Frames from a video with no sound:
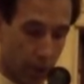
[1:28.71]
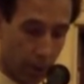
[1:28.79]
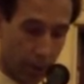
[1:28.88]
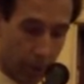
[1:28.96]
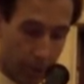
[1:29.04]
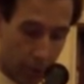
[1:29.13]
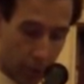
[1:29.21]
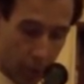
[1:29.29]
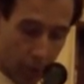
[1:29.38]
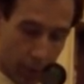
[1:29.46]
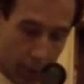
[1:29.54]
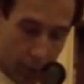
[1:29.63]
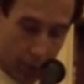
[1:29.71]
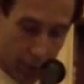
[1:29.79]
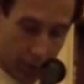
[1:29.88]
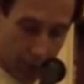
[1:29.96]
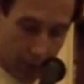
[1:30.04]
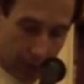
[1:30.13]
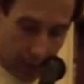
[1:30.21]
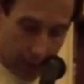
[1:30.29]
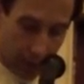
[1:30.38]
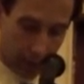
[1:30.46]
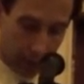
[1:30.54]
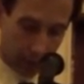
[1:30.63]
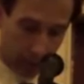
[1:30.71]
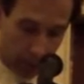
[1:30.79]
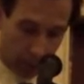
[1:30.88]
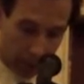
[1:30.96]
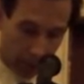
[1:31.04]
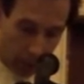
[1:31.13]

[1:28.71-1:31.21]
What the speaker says: number of stores that they're looking